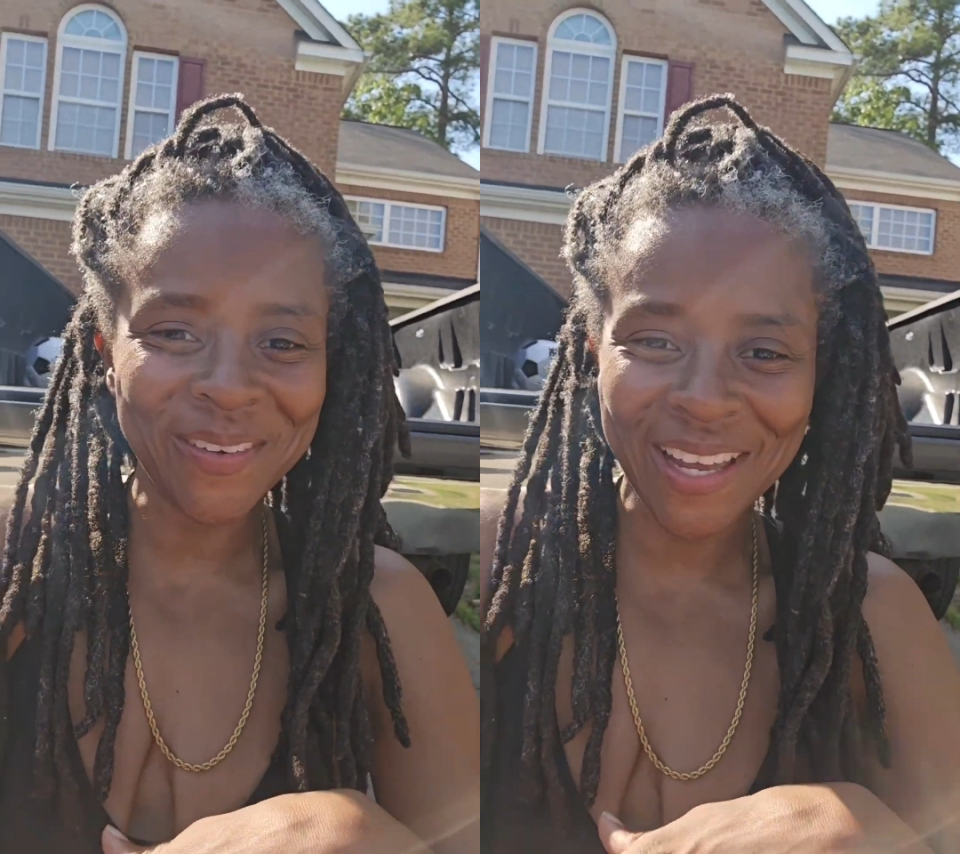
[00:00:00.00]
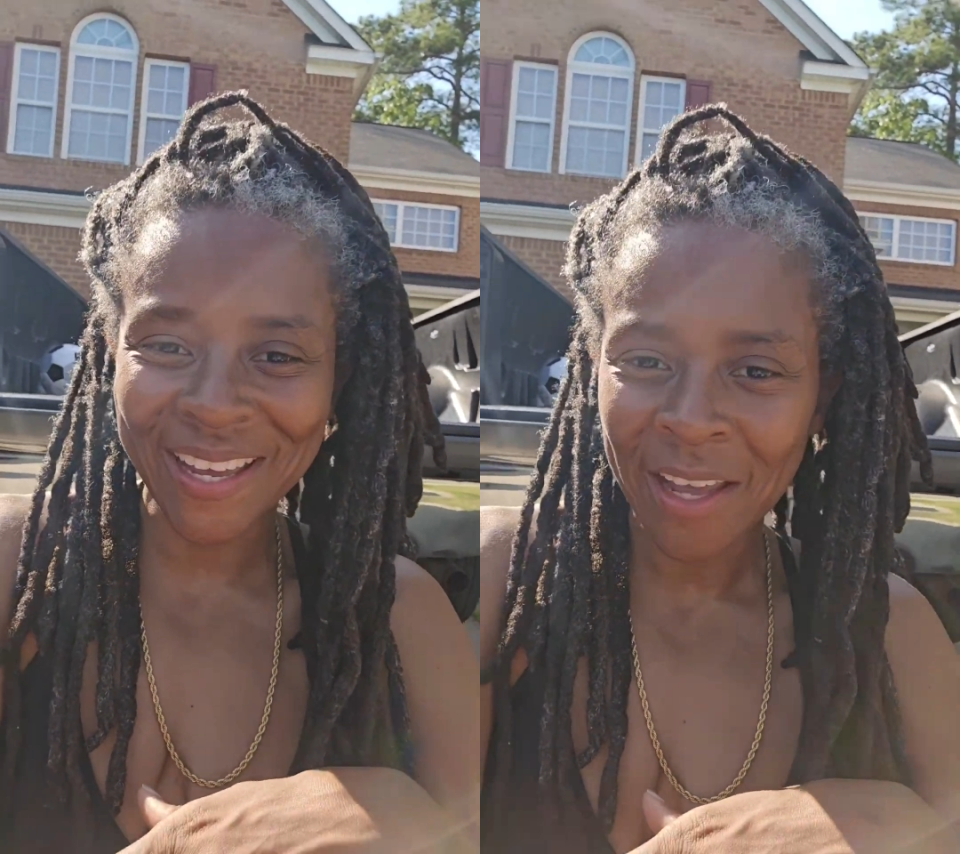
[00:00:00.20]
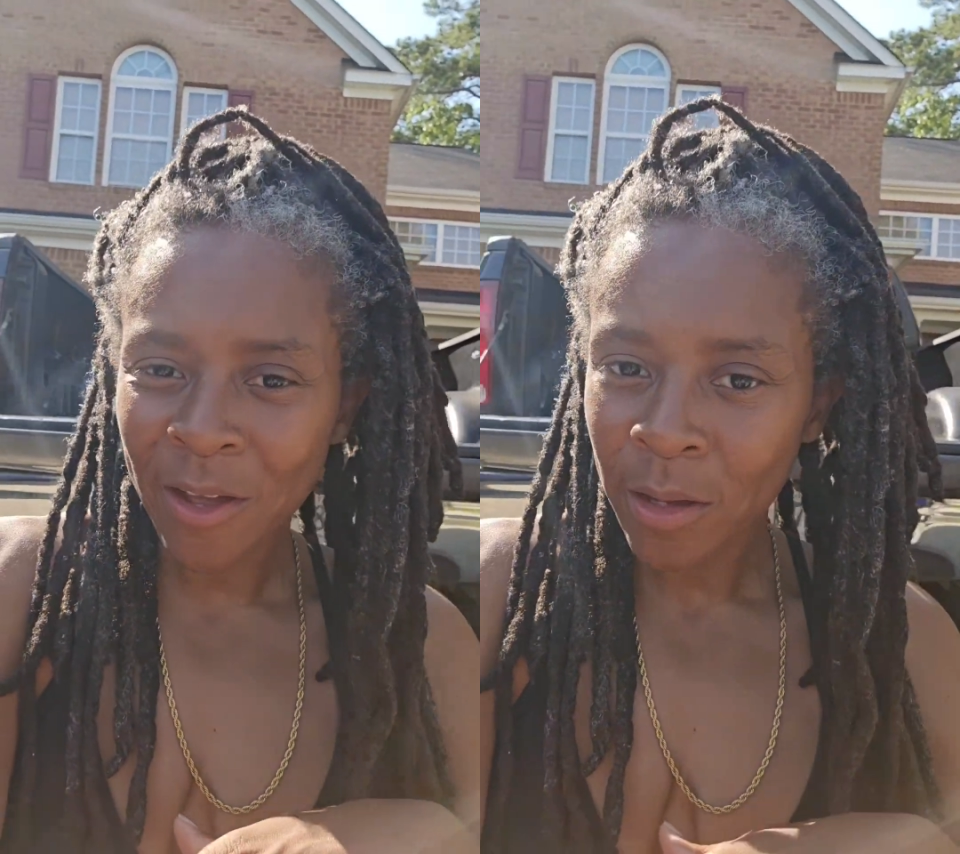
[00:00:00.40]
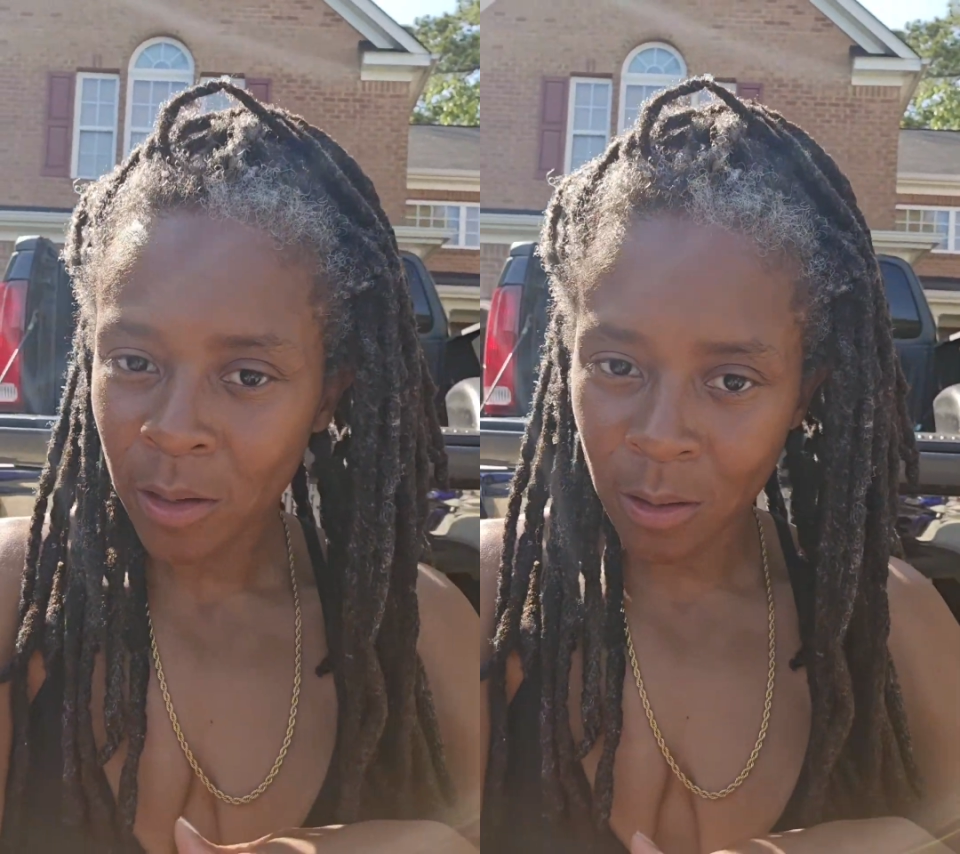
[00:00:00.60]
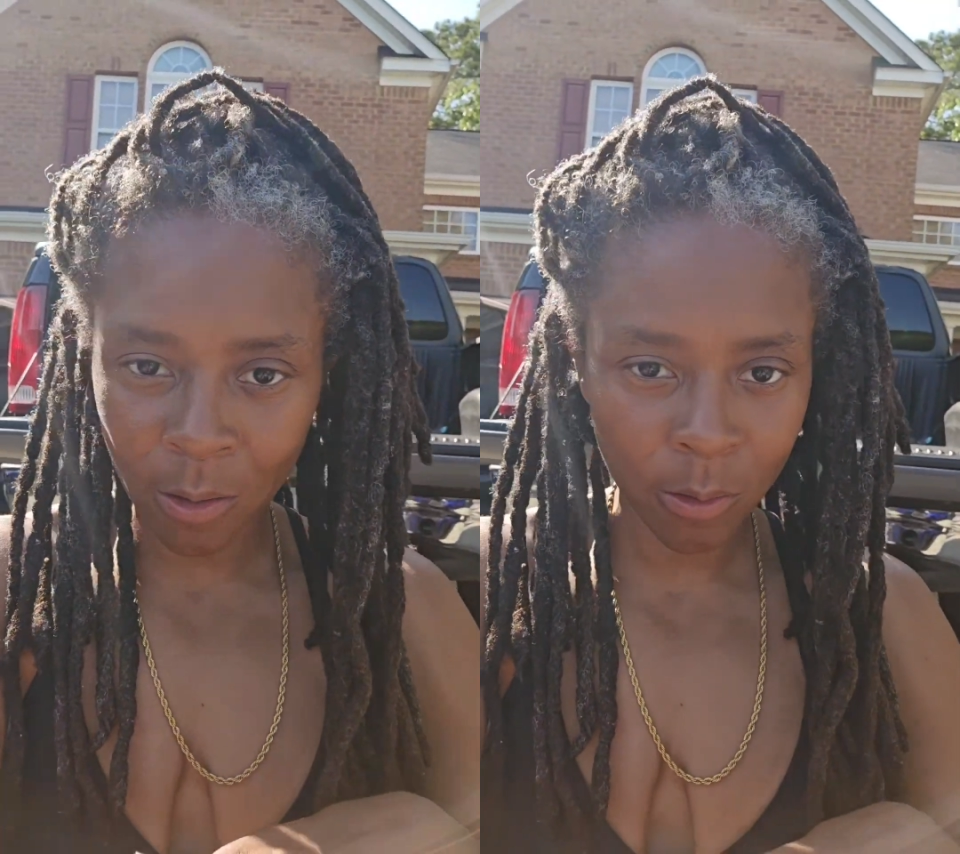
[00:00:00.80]
We like,
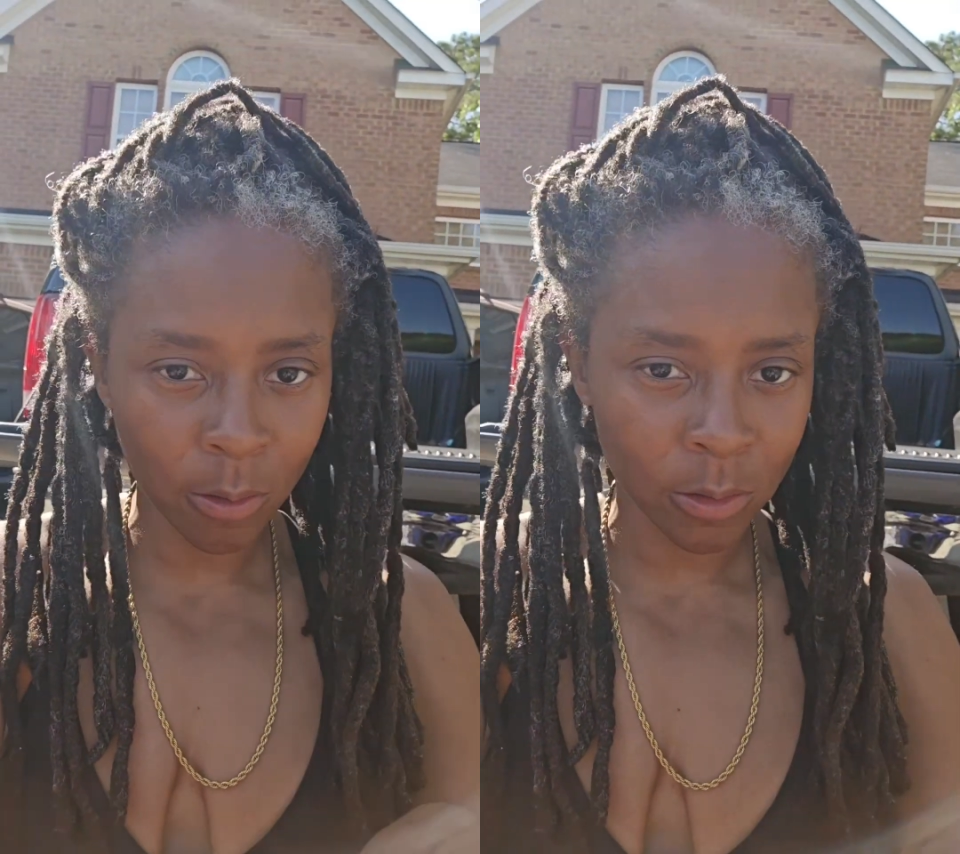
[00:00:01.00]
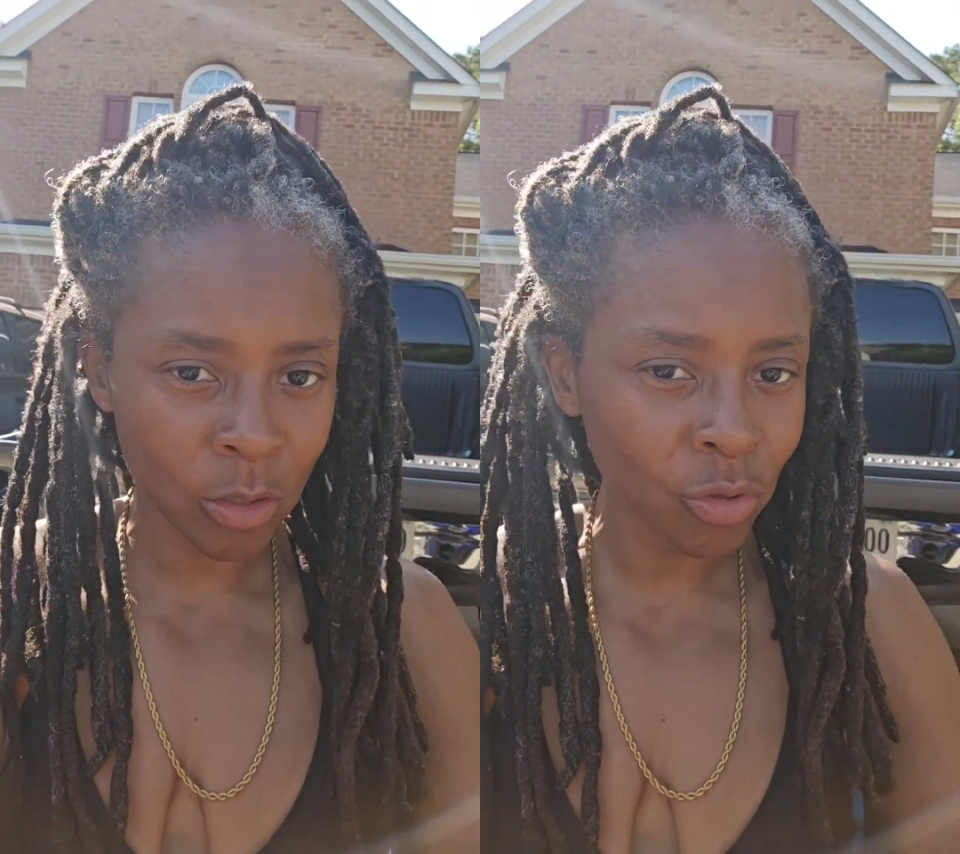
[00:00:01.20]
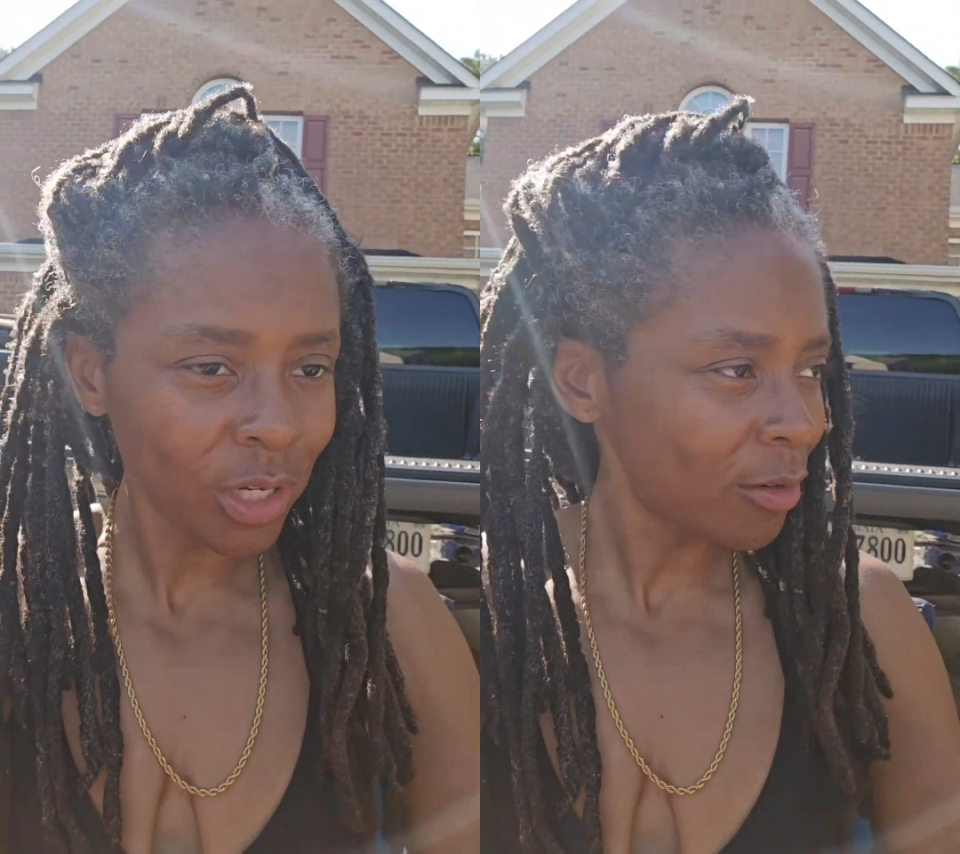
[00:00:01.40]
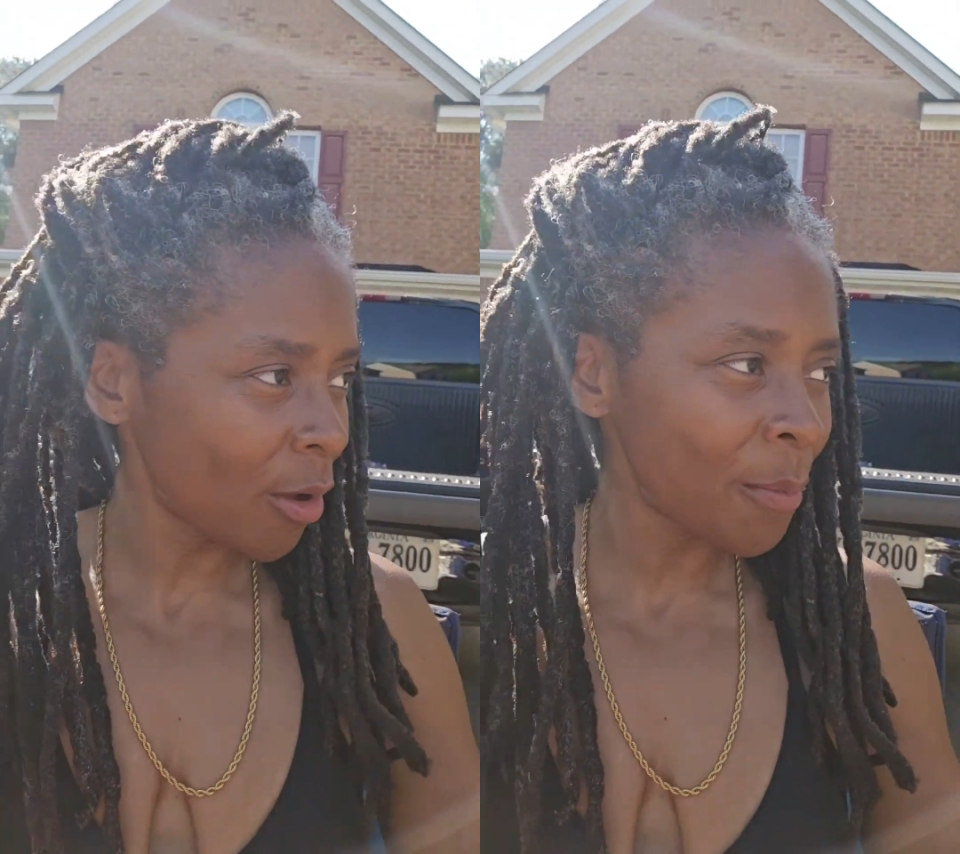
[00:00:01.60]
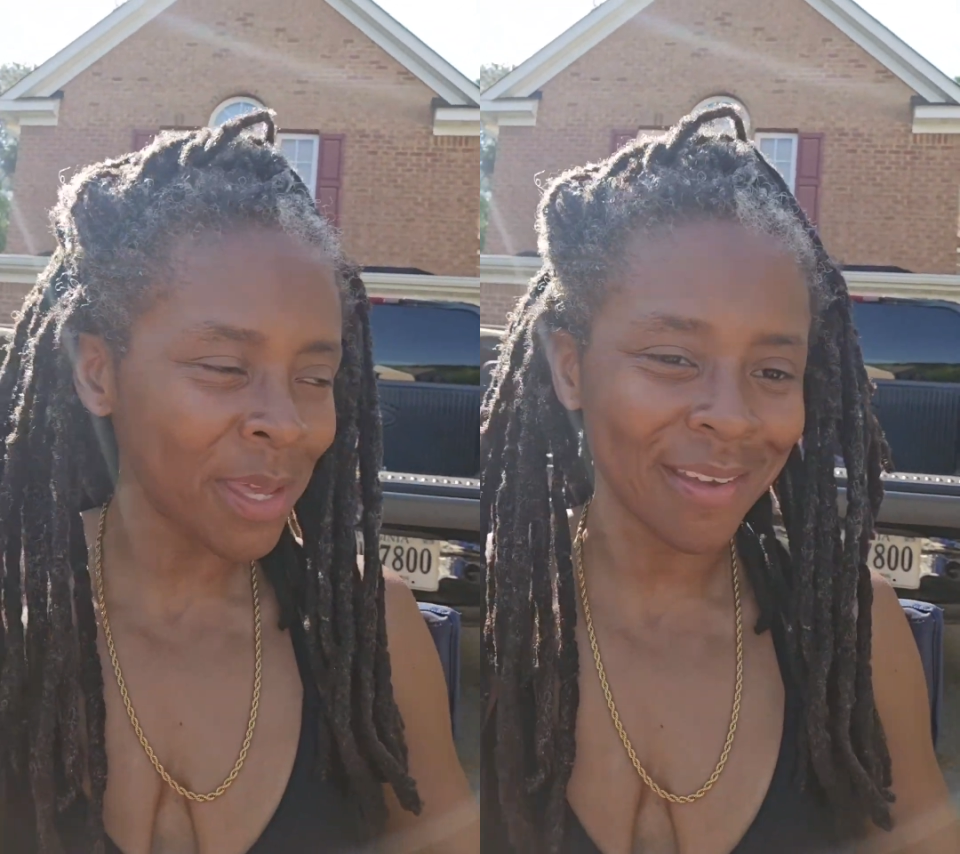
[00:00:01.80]
hold on, you
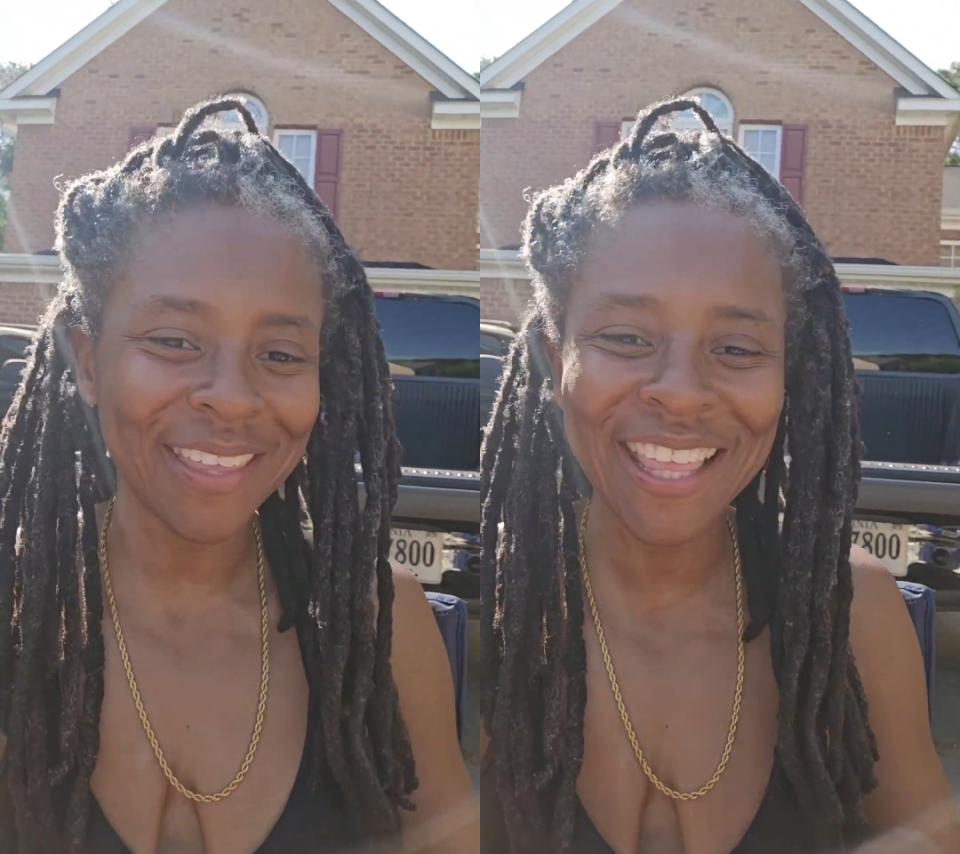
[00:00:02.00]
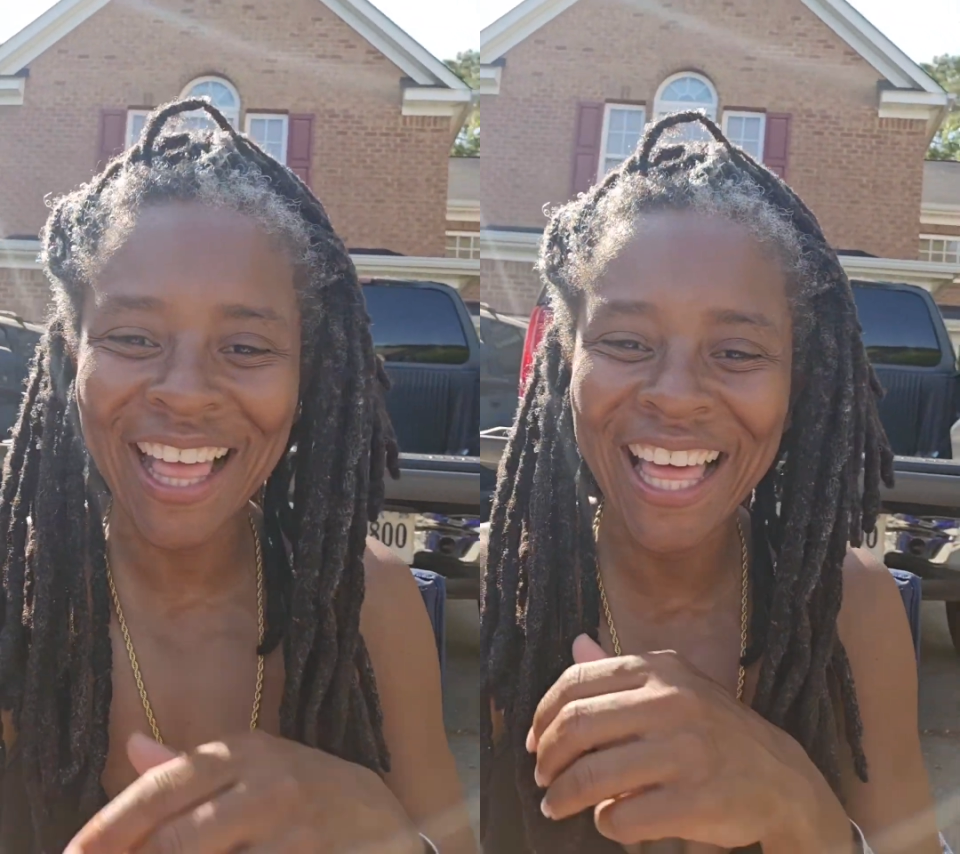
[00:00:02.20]
cheating on me.